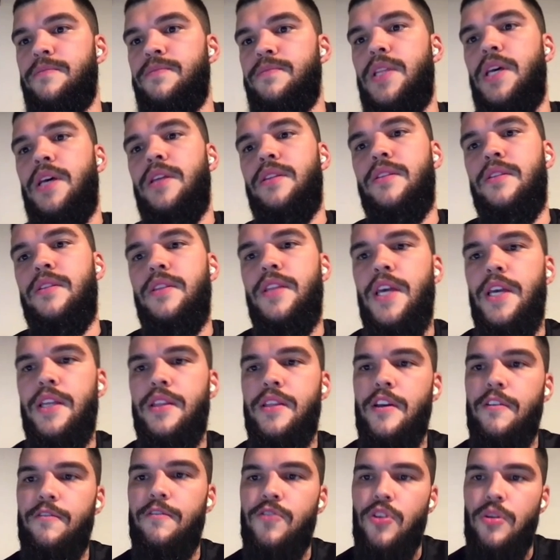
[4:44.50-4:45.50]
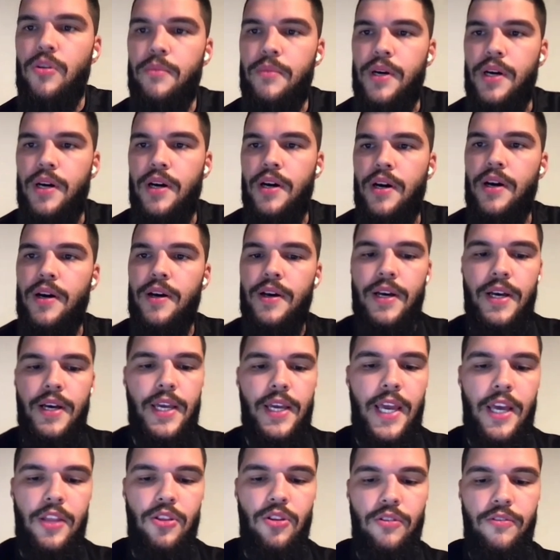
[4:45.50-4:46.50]
that data from
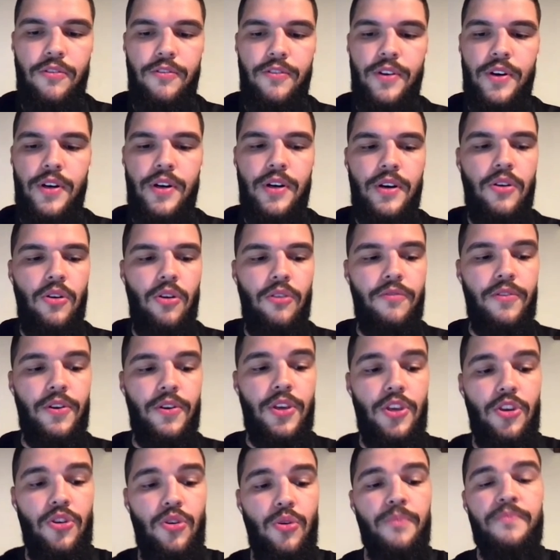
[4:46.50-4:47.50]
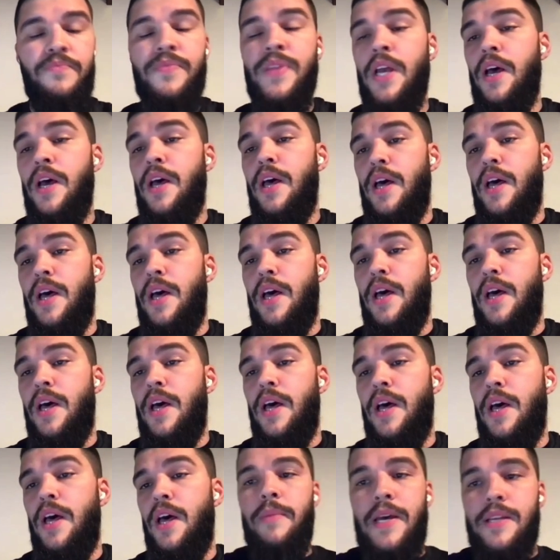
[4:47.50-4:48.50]
head of a queue.
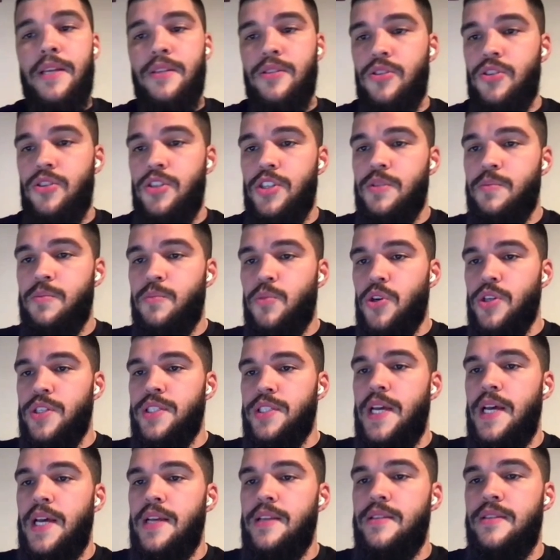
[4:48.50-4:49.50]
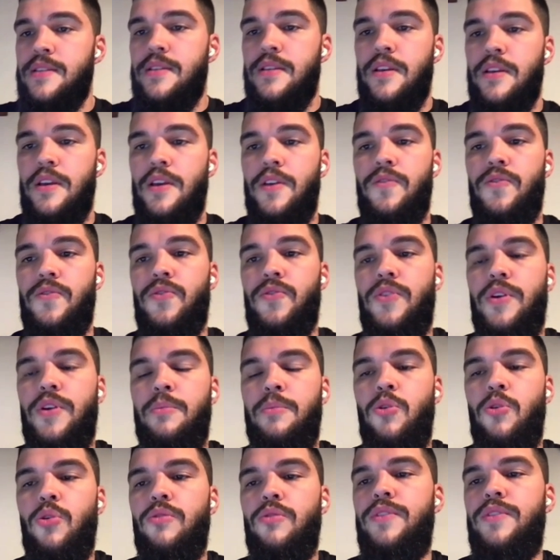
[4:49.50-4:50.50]
When message is processed, it's
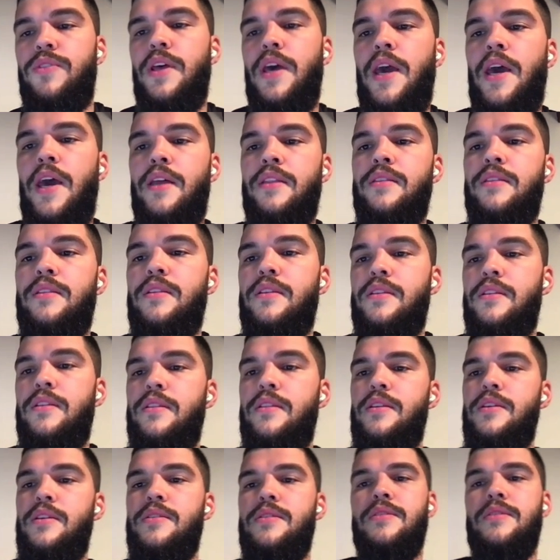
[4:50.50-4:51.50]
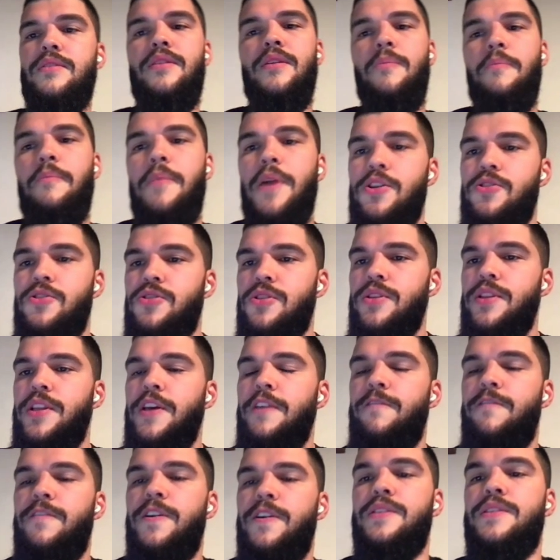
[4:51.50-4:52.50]
removed, and this is the major
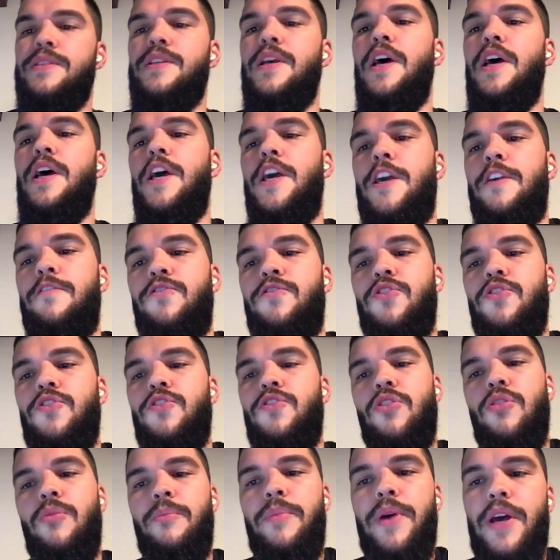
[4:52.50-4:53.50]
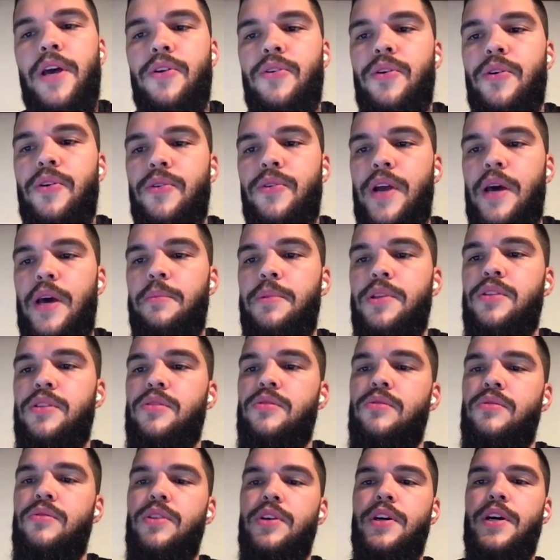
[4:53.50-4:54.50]
difference if you compare Rabbit
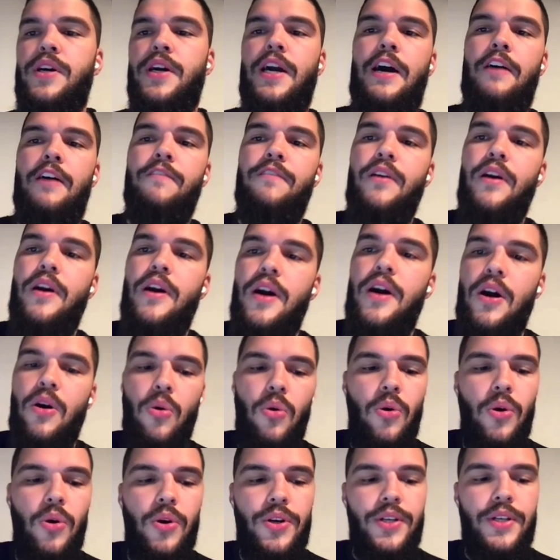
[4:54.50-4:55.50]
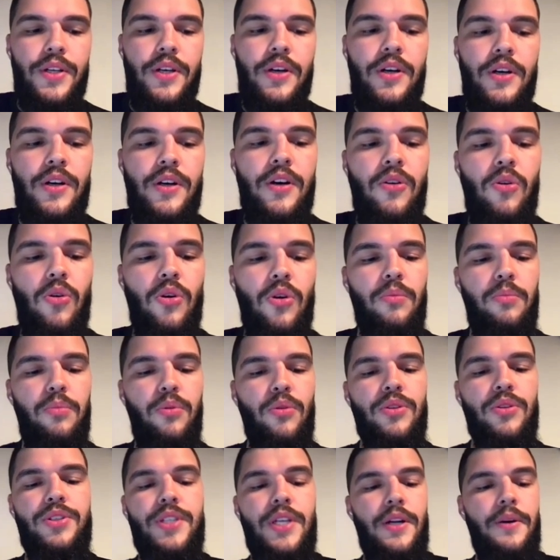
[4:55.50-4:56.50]
to the Kafka or old
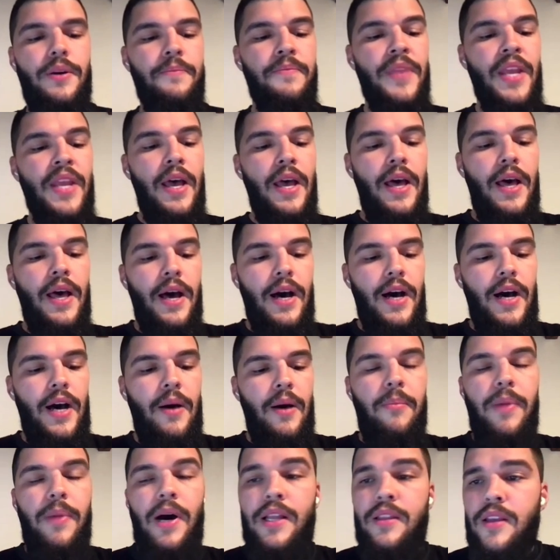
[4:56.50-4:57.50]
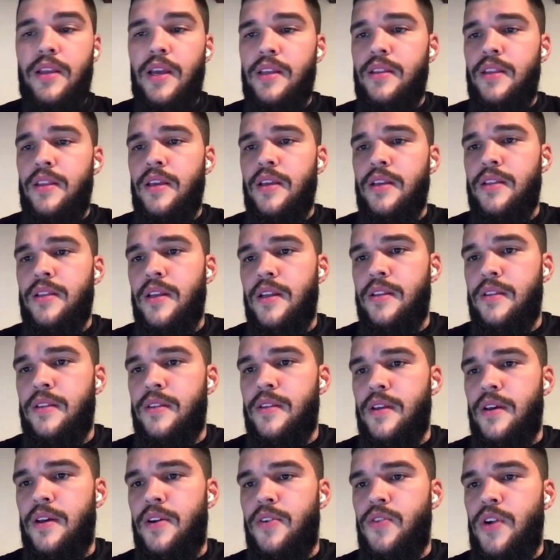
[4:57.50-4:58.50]
Pulsar. But I think that
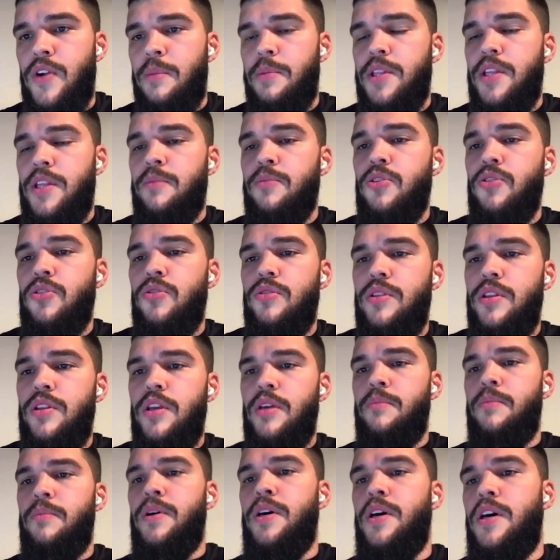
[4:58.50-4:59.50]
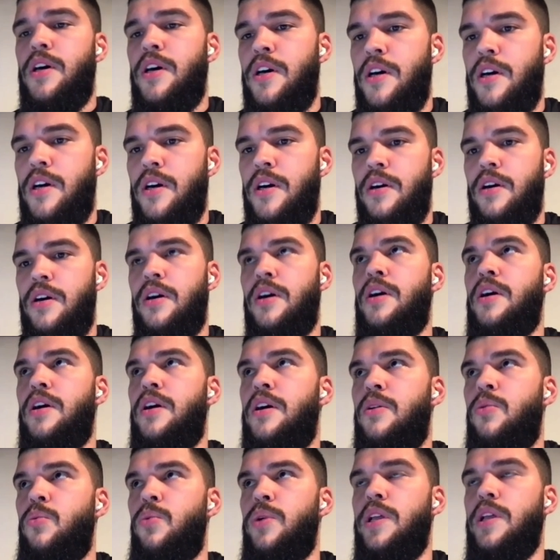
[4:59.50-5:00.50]
RabbitMQ team
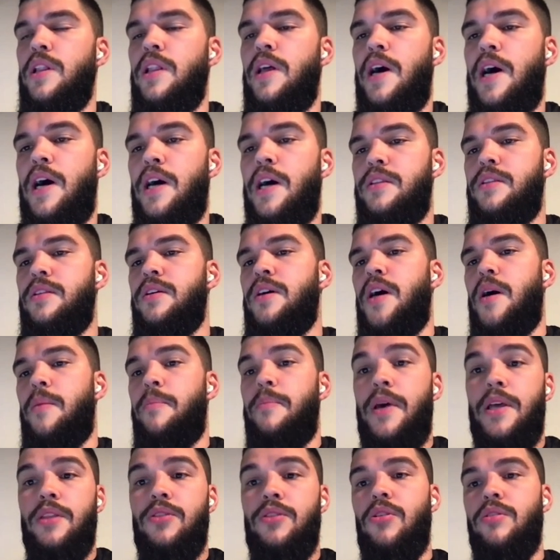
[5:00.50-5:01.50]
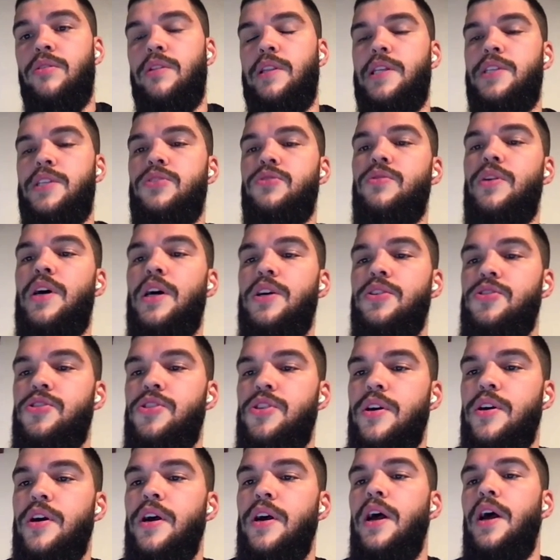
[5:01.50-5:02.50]
will add append-only
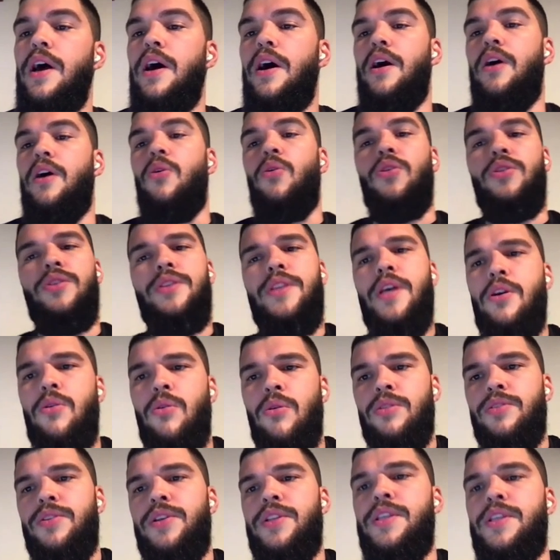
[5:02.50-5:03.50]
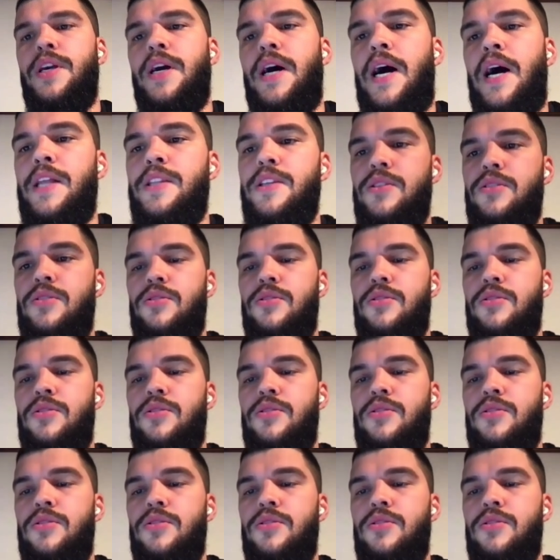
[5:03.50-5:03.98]
structure, or they already added